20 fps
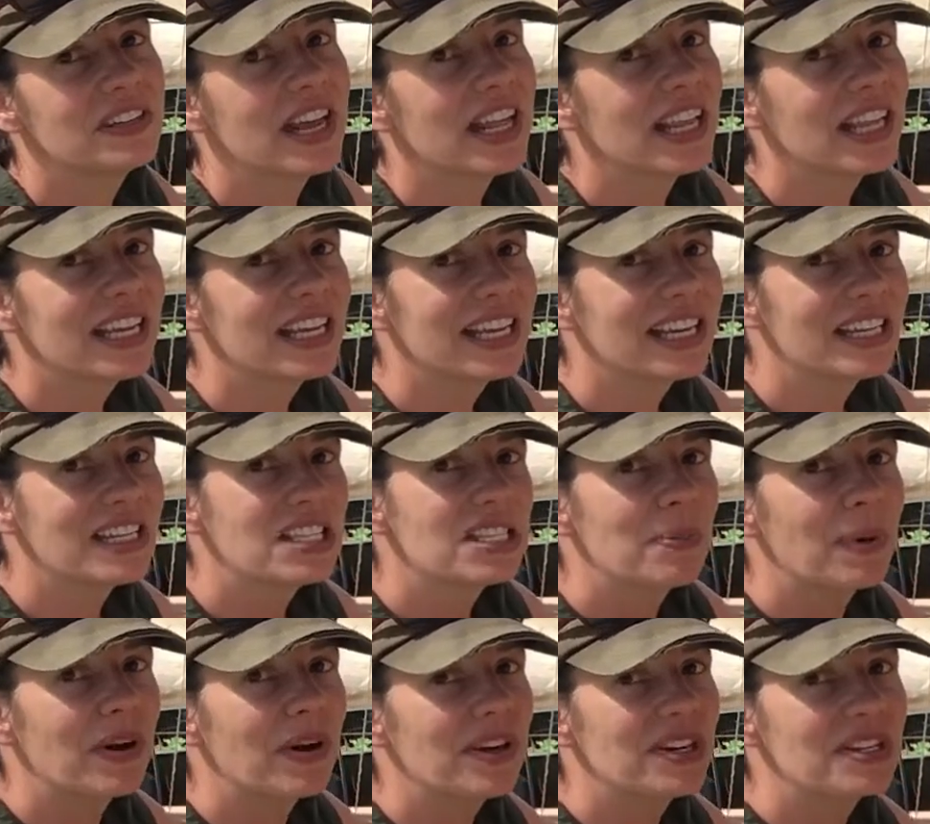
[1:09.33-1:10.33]
delicate,
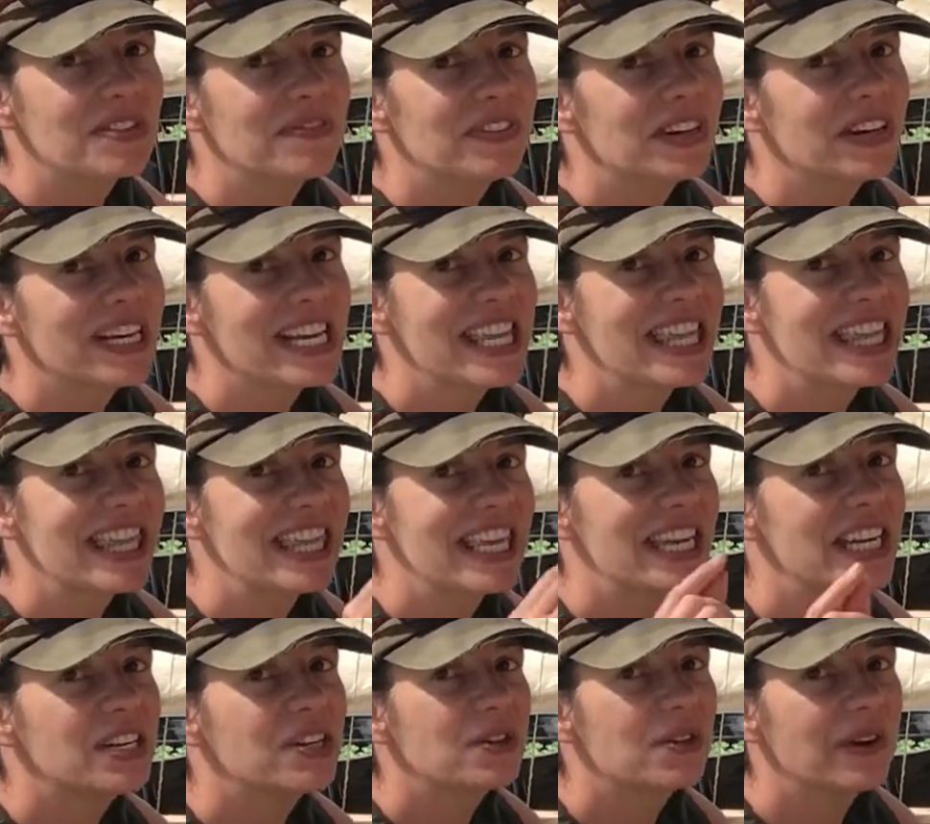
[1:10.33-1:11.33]
sparse, very
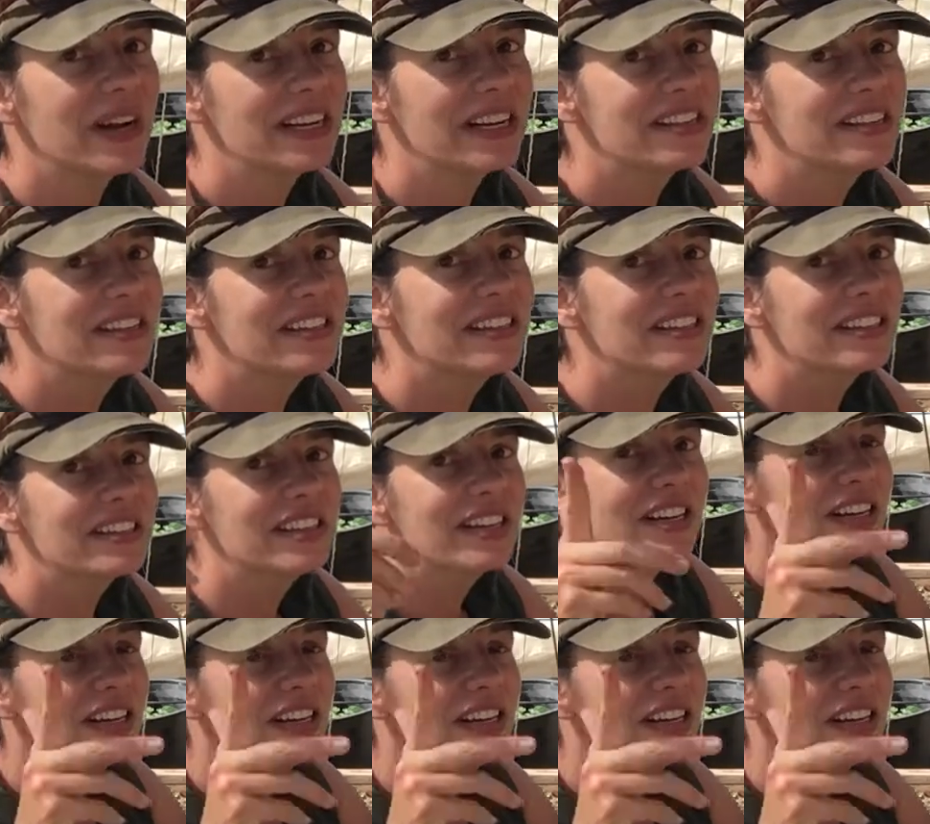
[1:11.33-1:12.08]
thin, gracile